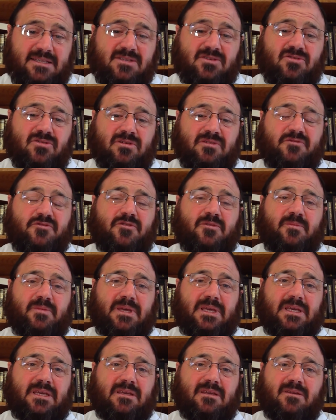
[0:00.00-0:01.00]
good for
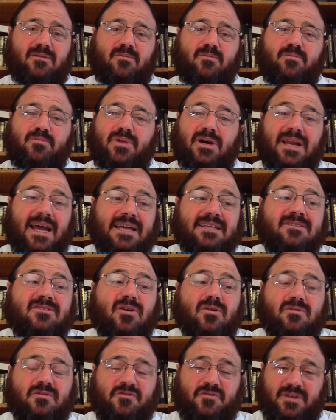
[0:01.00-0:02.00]
me, but I
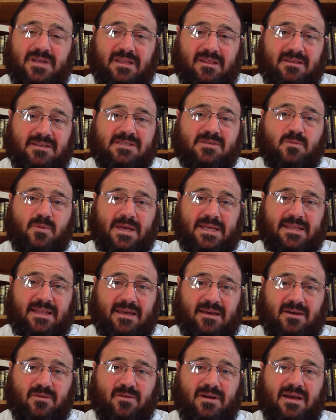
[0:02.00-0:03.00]
don't feel this way now.